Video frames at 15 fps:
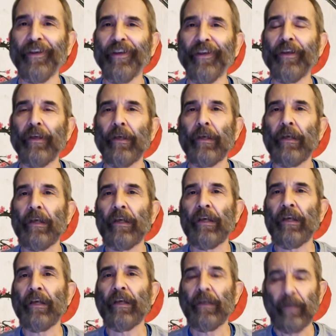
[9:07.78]

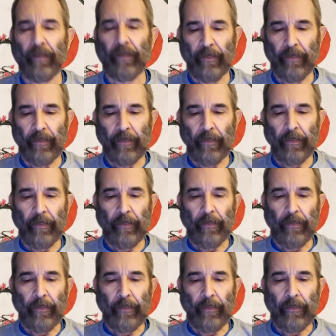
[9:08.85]
(silence)